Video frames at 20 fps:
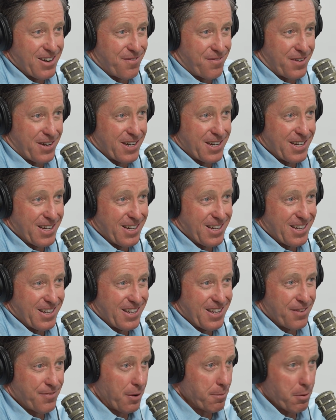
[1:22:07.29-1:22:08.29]
If
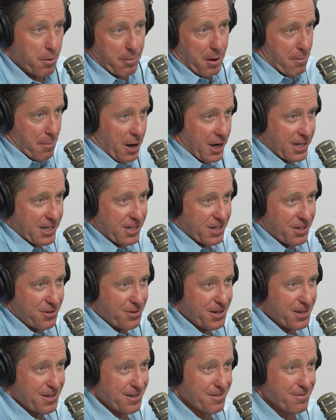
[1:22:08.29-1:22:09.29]
I put my mind to
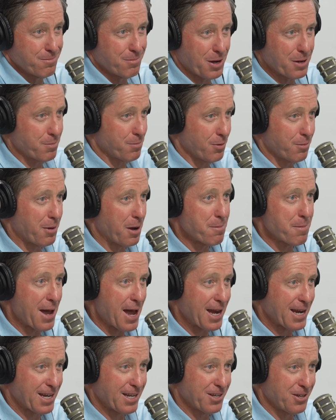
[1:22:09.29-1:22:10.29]
it, I put my
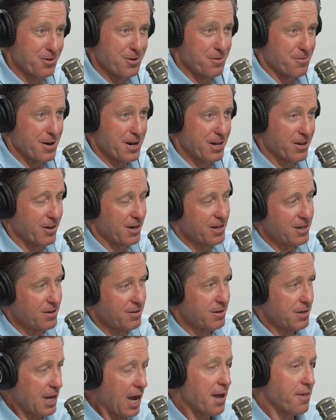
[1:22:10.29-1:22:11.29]
back into it, right? Could I
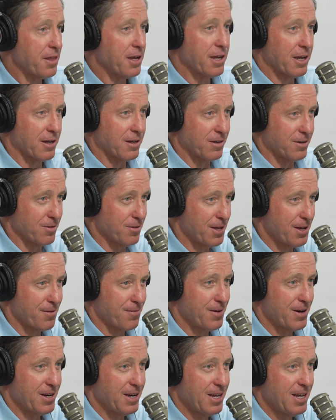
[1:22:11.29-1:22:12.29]
do it? Yeah, I think I could do that,
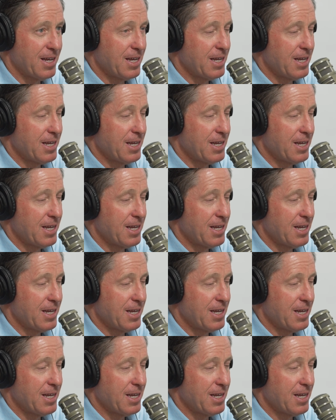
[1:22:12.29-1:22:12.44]
right?